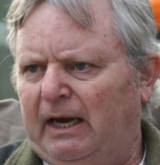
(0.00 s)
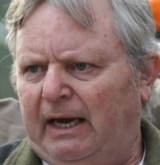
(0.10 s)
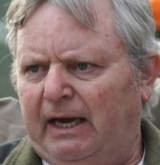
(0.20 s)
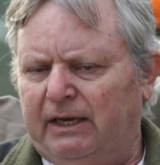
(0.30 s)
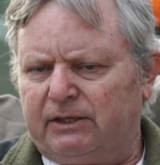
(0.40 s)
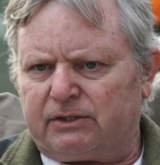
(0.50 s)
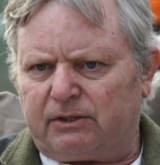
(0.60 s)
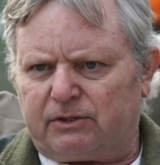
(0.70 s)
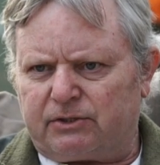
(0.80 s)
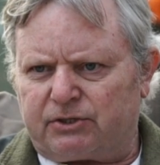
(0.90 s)

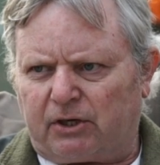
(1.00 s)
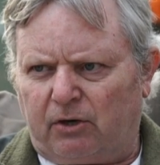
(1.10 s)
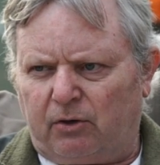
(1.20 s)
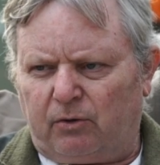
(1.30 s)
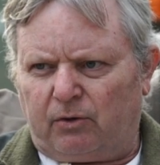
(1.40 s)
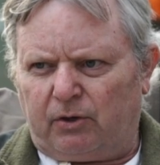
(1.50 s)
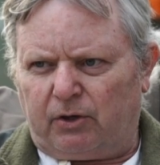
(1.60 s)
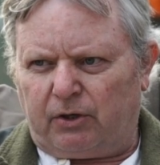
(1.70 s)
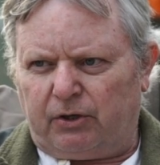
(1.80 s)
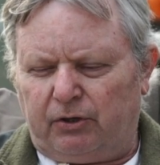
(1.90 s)
And so
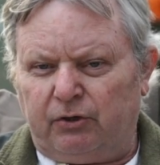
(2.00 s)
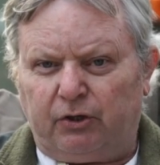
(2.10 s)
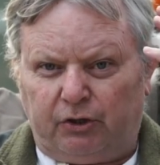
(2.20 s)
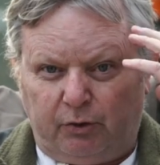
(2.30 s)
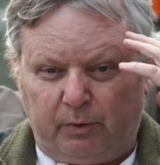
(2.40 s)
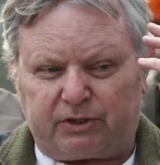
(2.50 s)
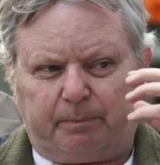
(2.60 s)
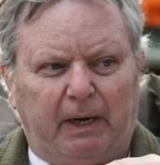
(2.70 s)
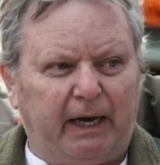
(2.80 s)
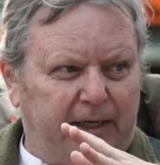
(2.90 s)
you know, you as
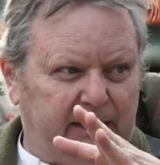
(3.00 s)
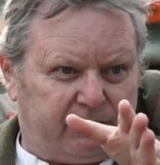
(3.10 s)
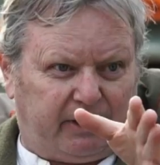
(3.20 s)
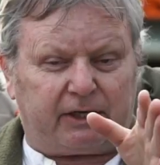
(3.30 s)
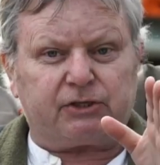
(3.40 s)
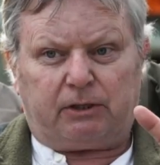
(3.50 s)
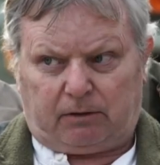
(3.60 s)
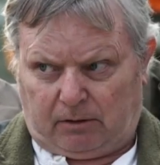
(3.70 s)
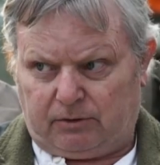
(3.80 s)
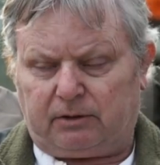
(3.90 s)
the buyer need to actually
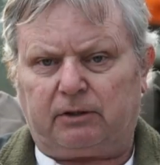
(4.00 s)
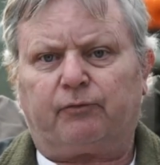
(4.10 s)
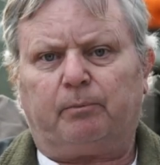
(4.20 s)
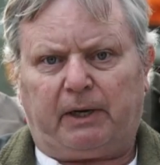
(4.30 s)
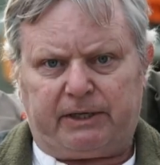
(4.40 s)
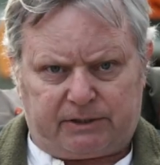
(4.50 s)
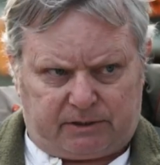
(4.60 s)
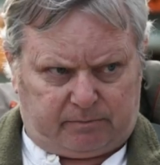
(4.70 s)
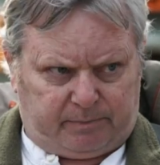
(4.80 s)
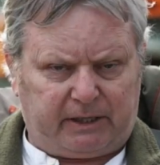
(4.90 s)
go to the different
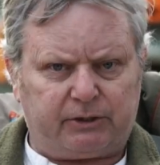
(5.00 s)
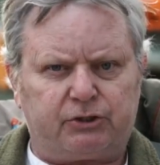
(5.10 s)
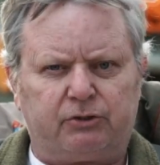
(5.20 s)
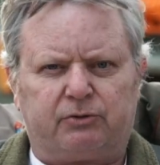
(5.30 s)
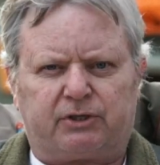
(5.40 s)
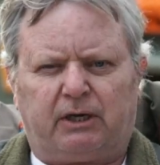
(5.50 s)
places and pick and choose.